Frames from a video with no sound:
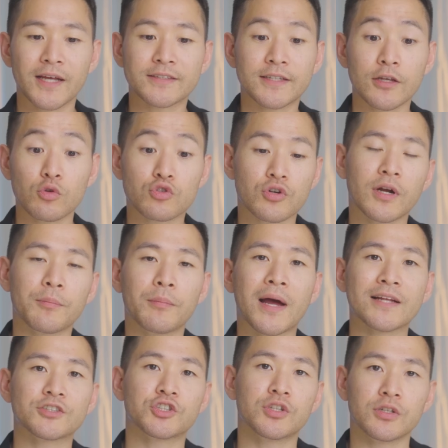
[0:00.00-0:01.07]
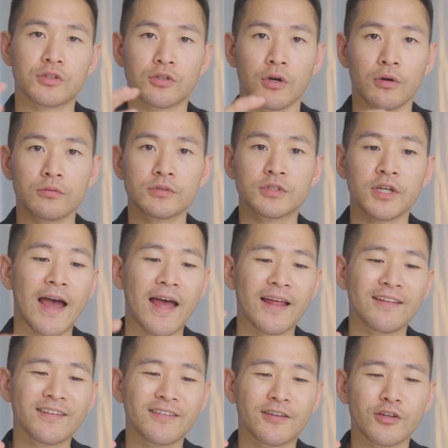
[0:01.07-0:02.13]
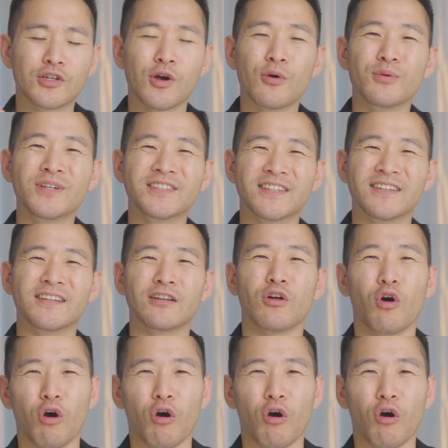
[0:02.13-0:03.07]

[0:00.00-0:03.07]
let's say you're trying to match the tones and the tone is a little